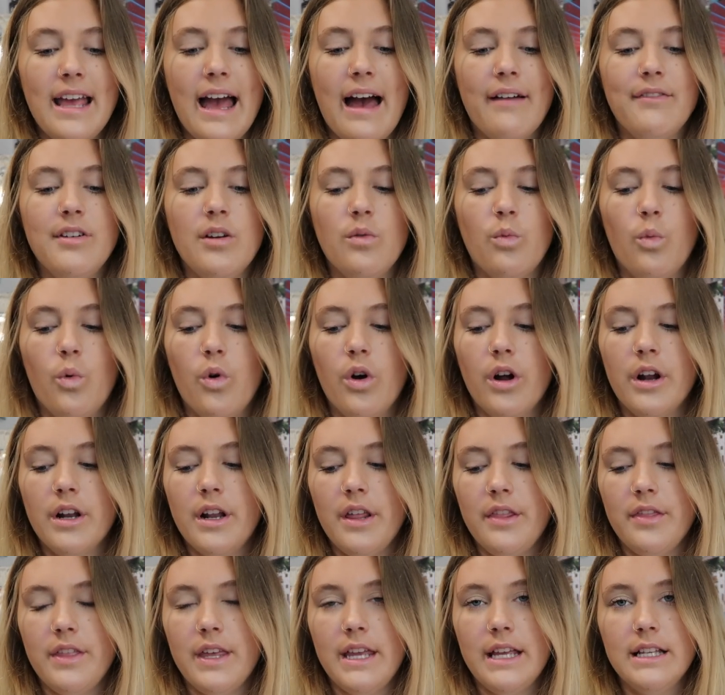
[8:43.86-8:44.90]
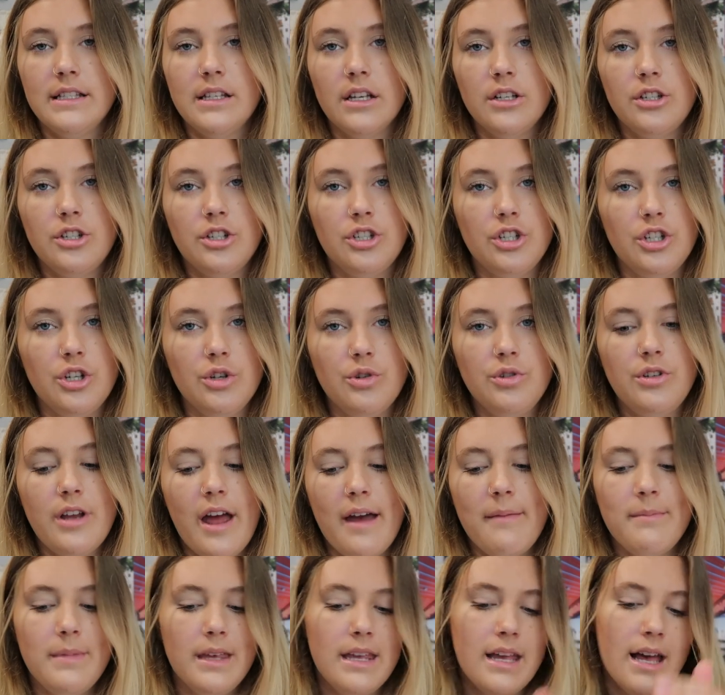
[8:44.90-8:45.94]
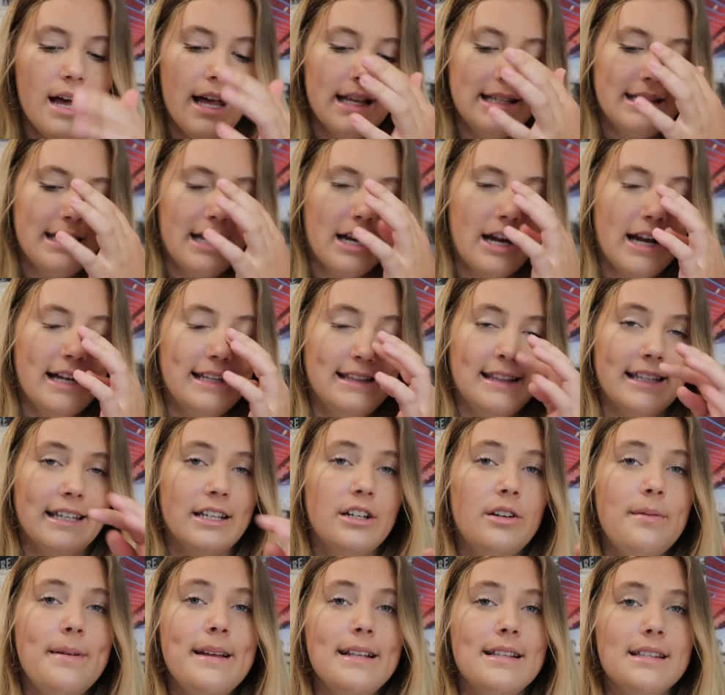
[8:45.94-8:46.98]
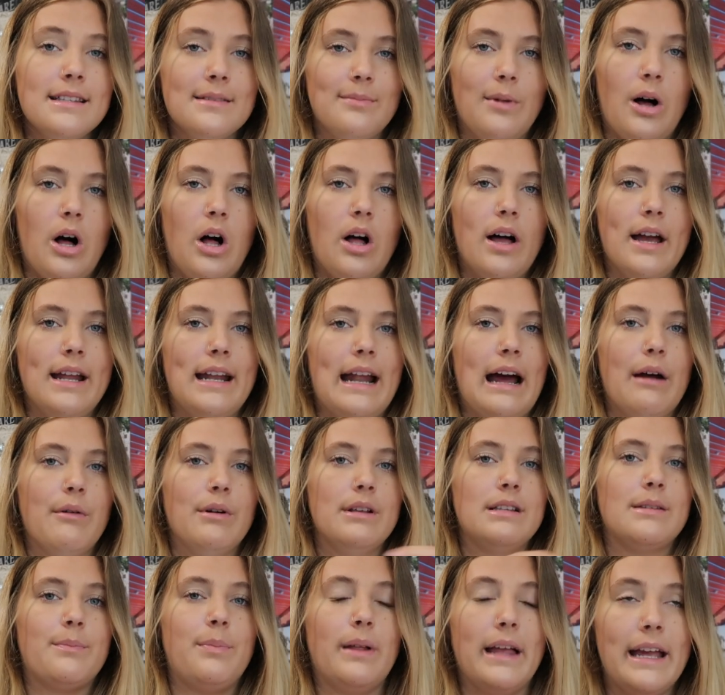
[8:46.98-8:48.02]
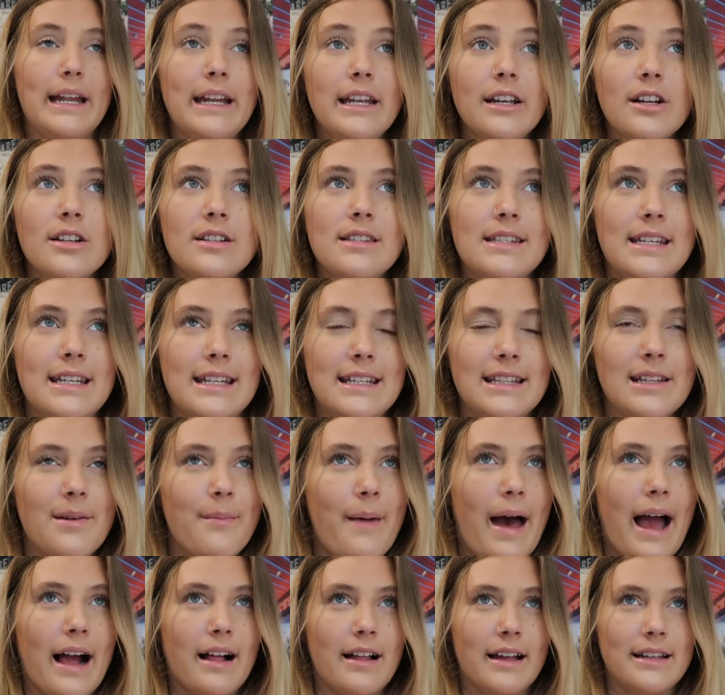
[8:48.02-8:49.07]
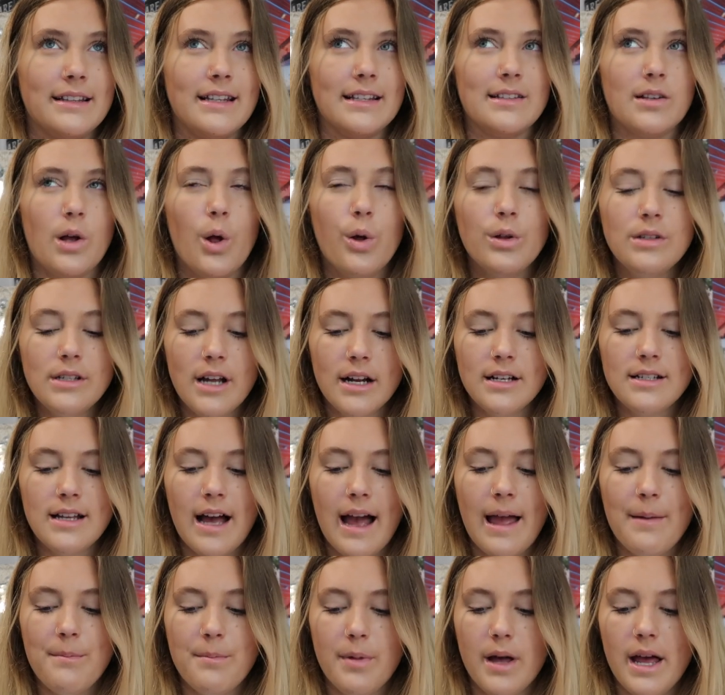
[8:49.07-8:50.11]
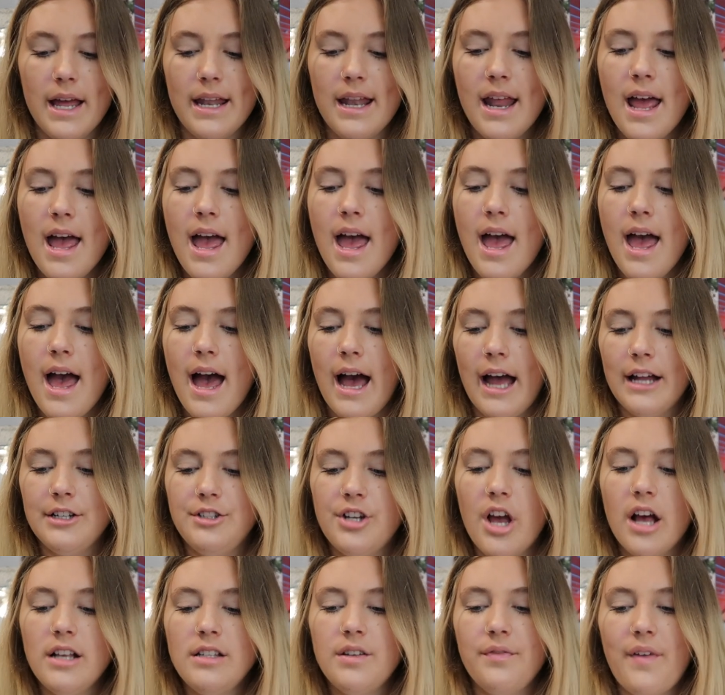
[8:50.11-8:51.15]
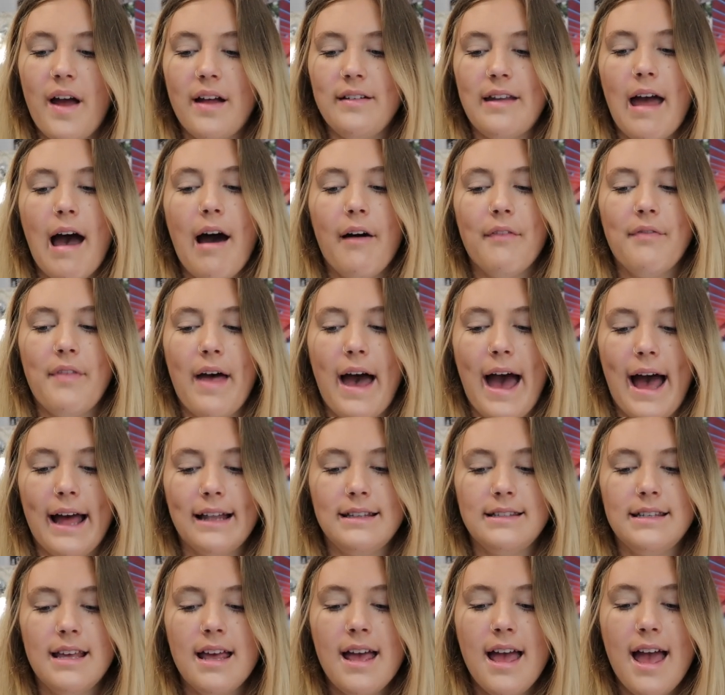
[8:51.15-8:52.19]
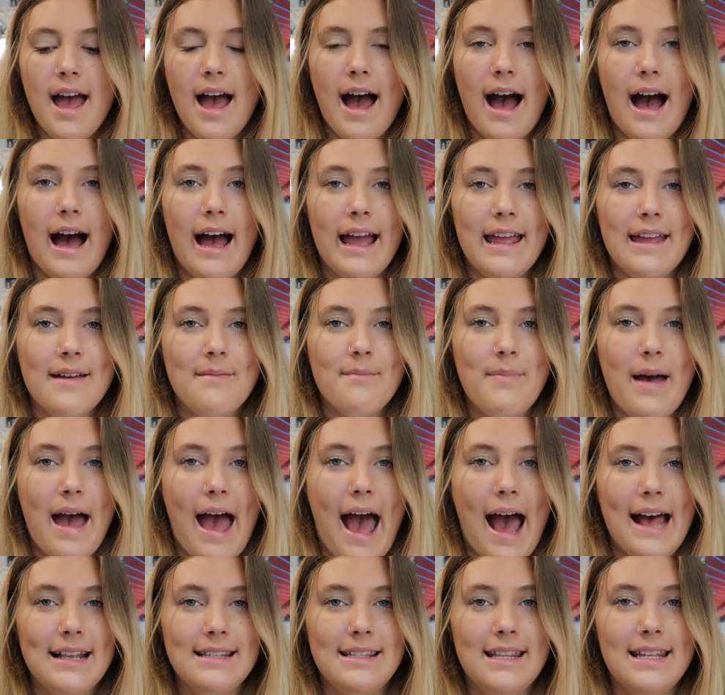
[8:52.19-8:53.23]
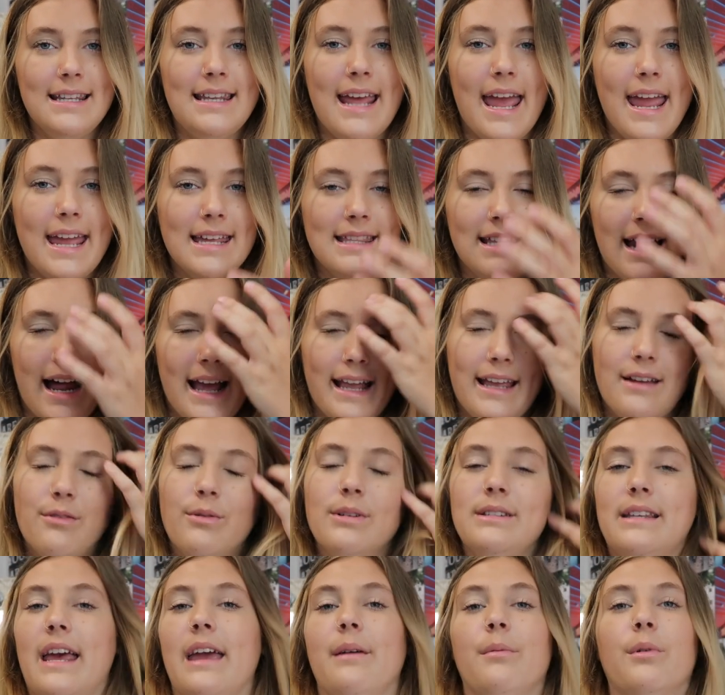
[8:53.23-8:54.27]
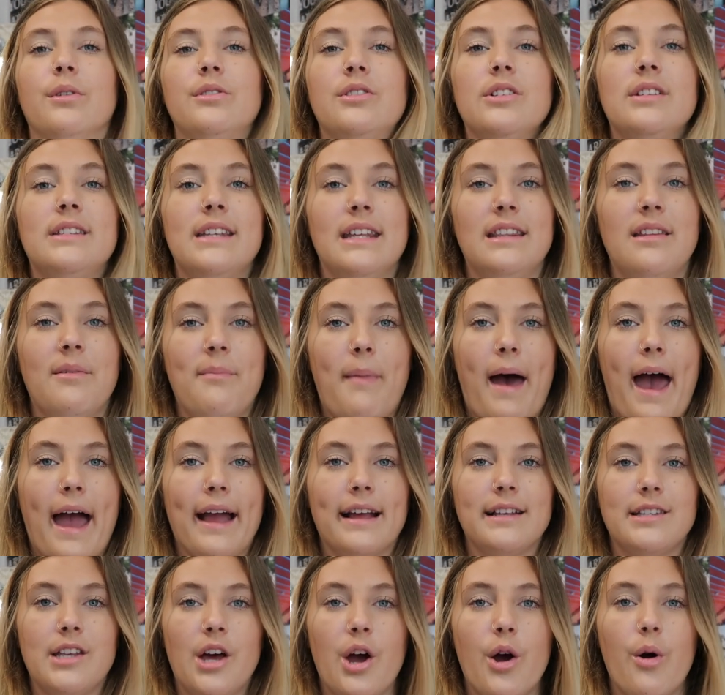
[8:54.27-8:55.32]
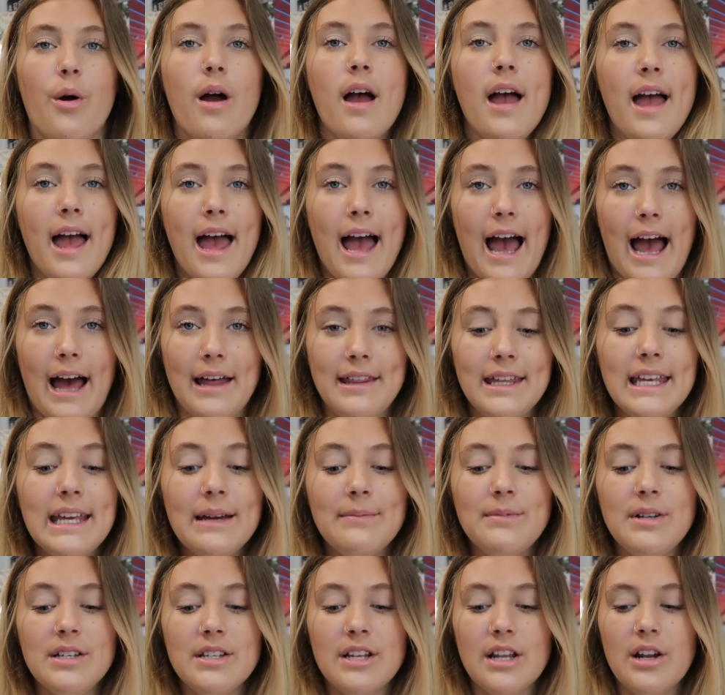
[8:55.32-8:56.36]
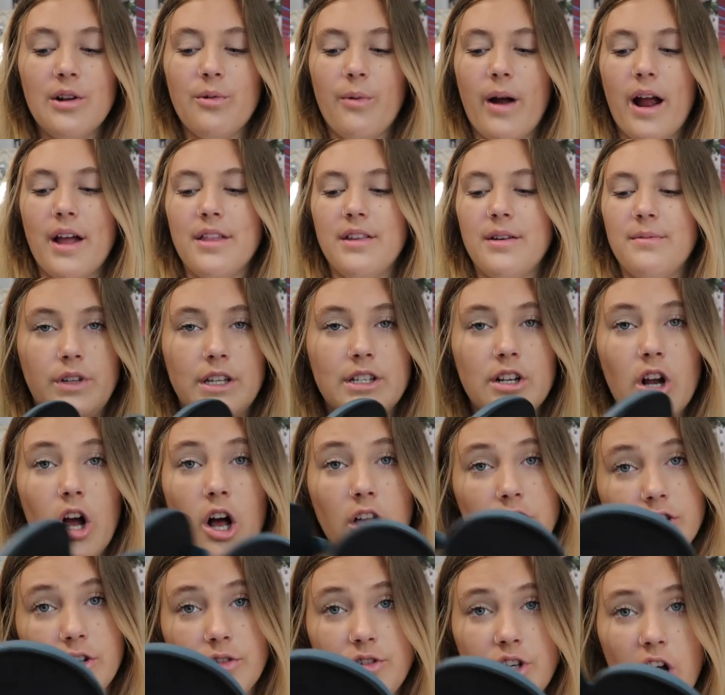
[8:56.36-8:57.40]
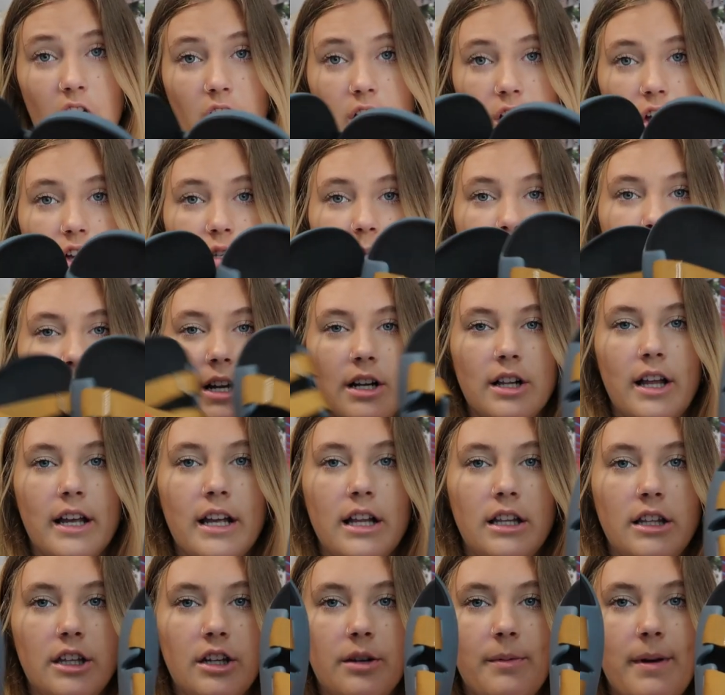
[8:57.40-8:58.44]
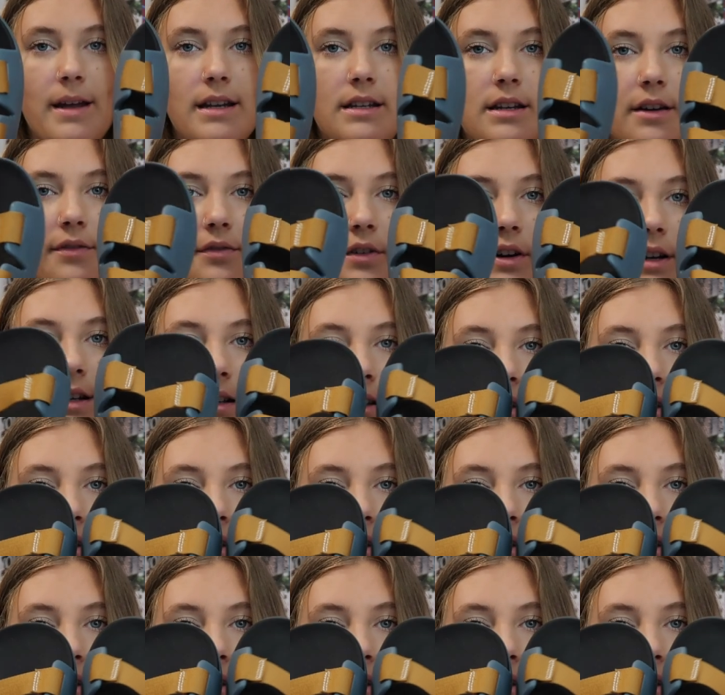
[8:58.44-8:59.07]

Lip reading: haven't worn these shoes yet because they're a little bit small and I was planning on sending them back like this whole entire time, but I just found out that I am past the date that I was able to send them back. So I think I'm just gonna wear them. These are also Chacos, but they're like a little bit different